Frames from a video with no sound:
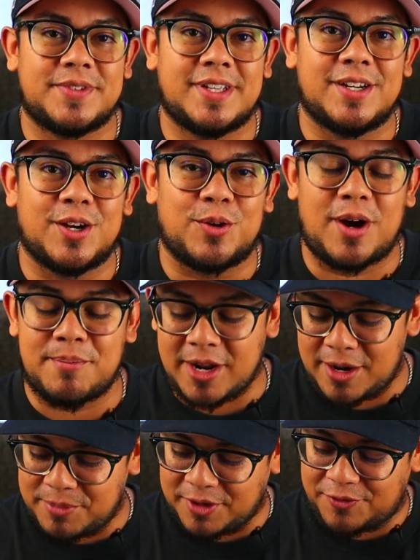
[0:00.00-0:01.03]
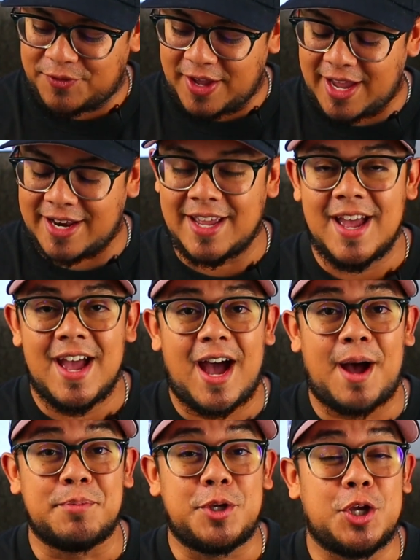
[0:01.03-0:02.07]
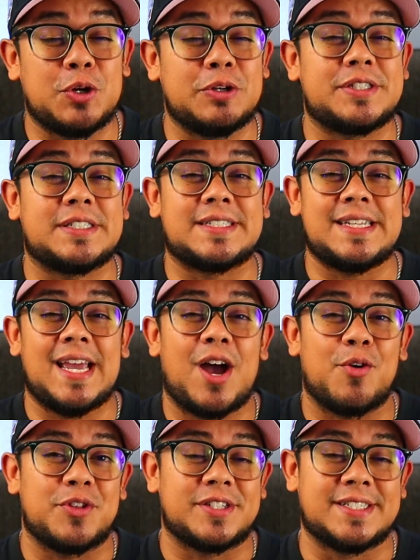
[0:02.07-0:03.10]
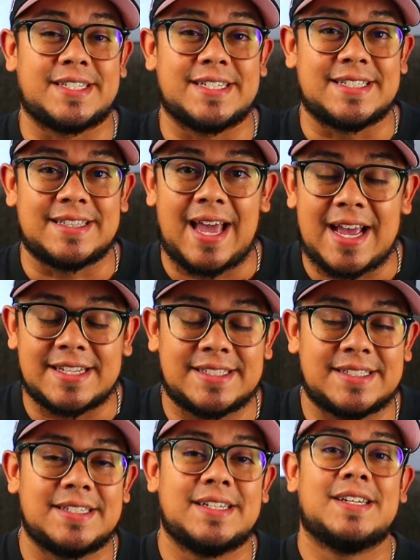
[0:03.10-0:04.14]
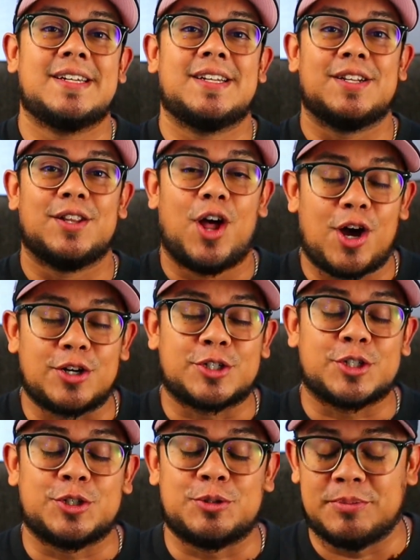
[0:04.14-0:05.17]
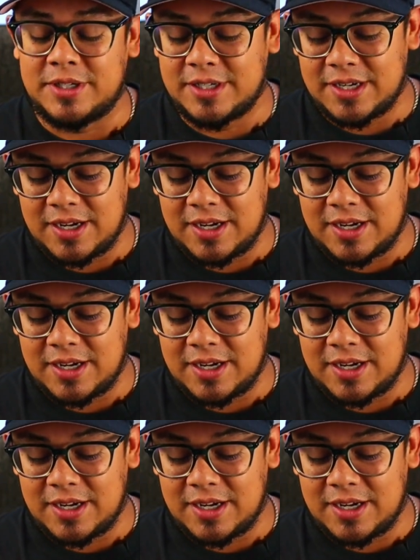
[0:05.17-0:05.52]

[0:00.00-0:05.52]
You know, I'm not a big fan. I'm curious to see how this is going to last long term.